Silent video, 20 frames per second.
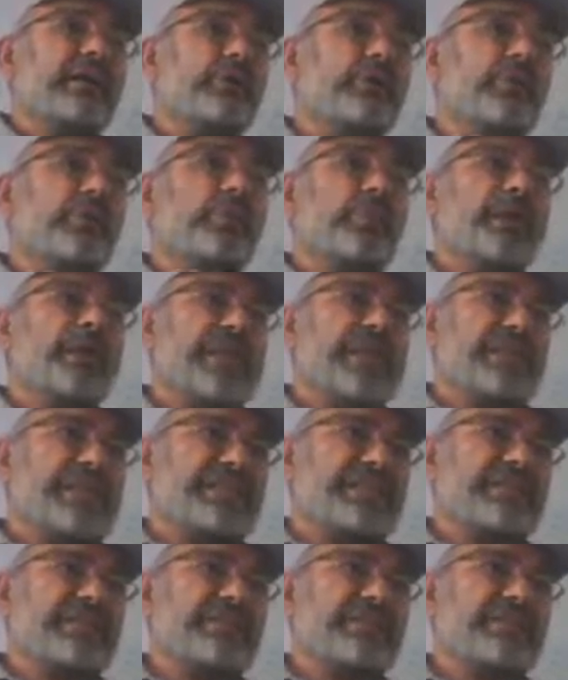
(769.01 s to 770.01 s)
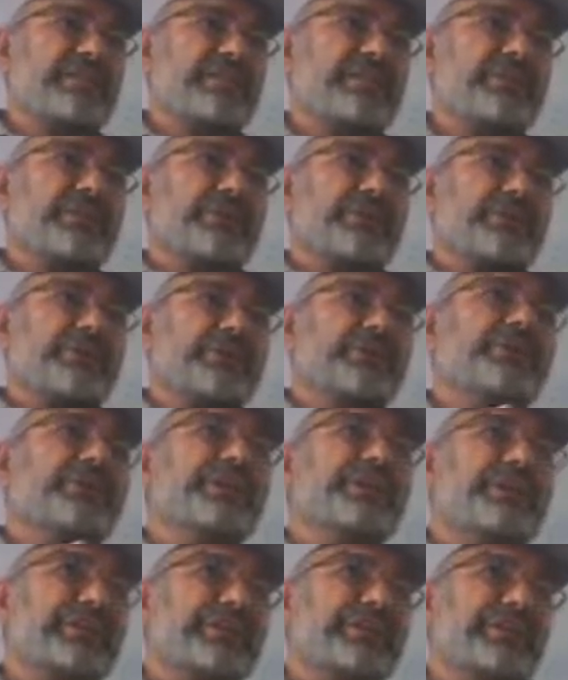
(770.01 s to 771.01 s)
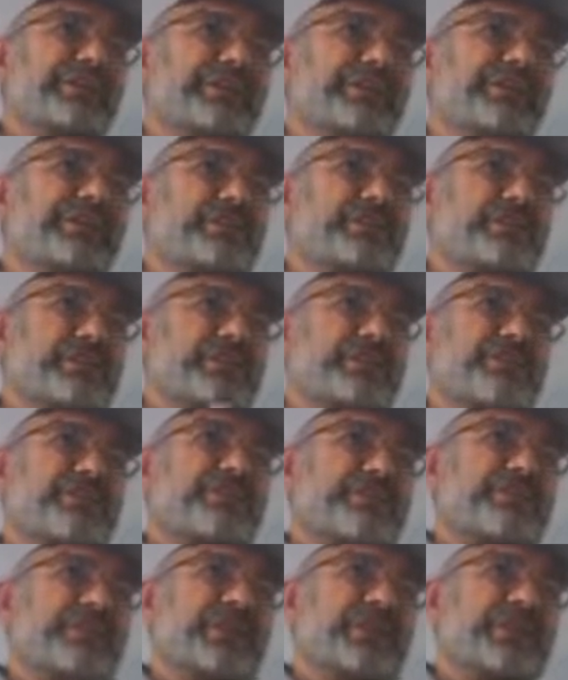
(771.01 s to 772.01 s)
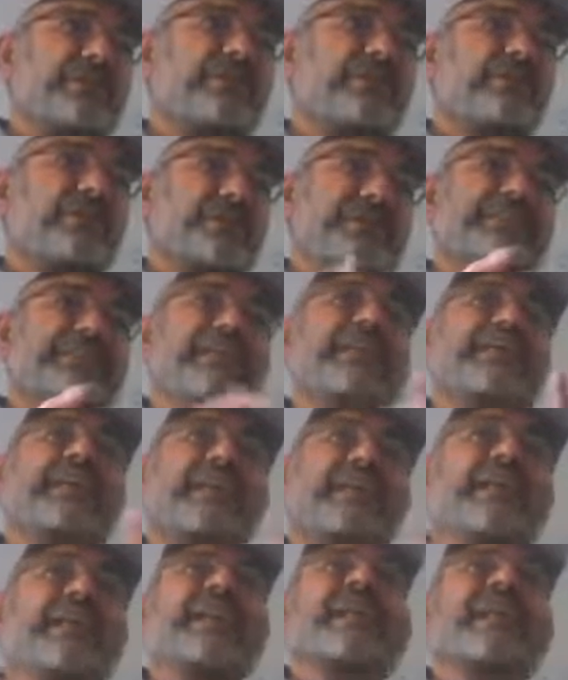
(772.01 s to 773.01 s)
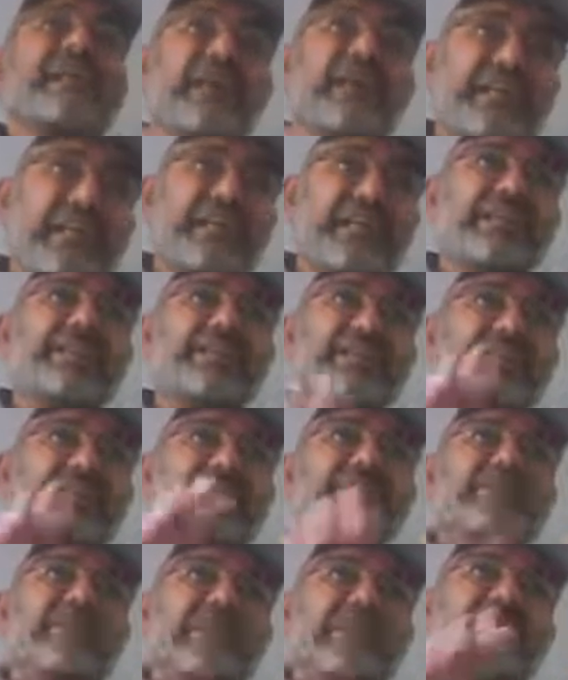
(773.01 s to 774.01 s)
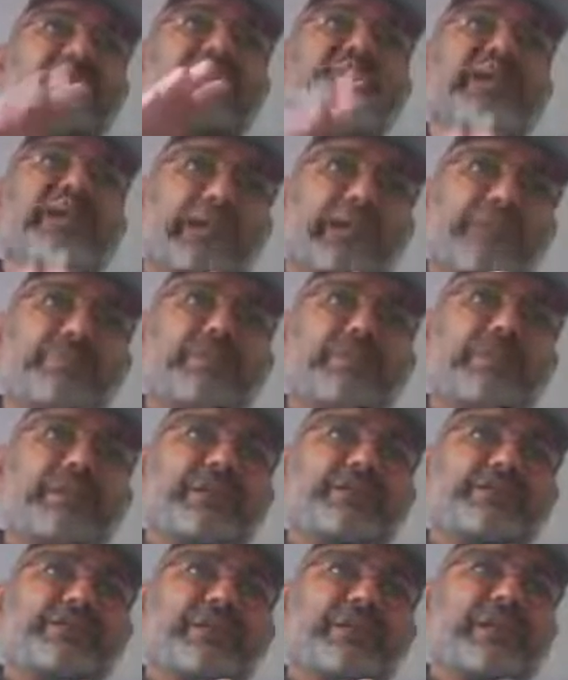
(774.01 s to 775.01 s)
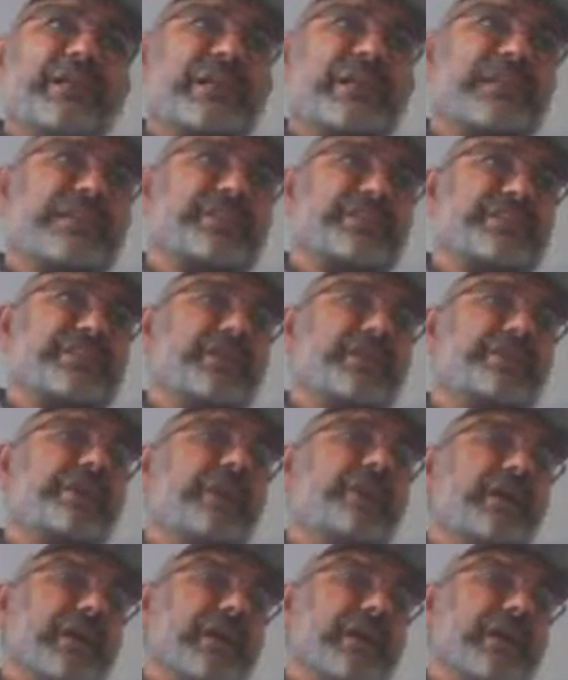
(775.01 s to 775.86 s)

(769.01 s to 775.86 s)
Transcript: domains you need specific, they are aligned along a particular direction,